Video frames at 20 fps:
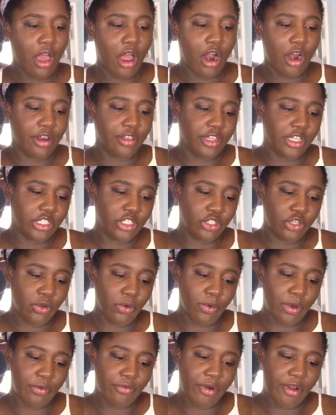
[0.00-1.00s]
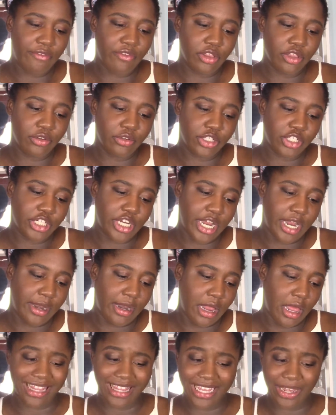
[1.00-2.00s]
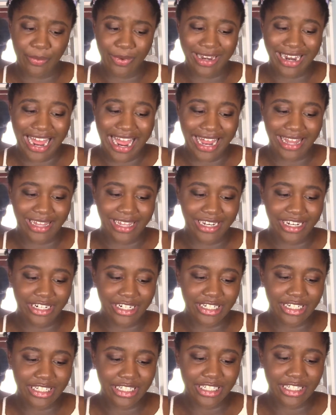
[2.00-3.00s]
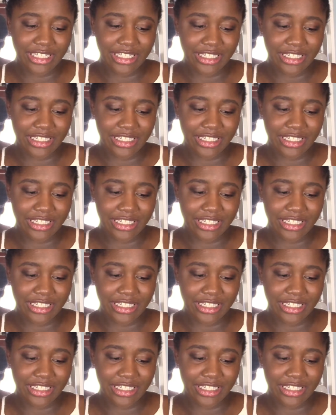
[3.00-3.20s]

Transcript: are these two Revolution liquid highlighters.